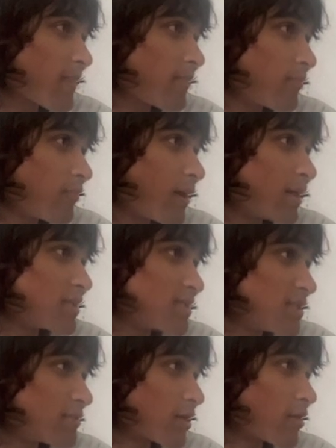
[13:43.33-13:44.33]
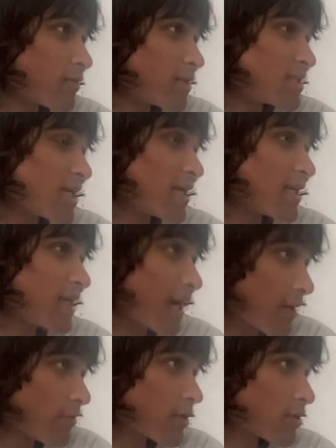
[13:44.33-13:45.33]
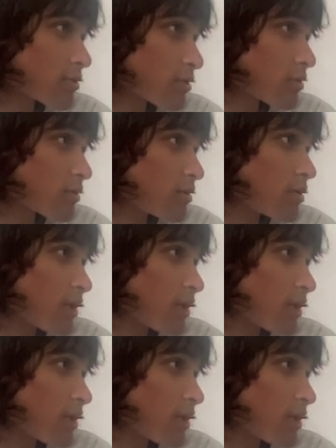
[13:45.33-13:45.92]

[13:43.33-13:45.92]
when 0 is a character,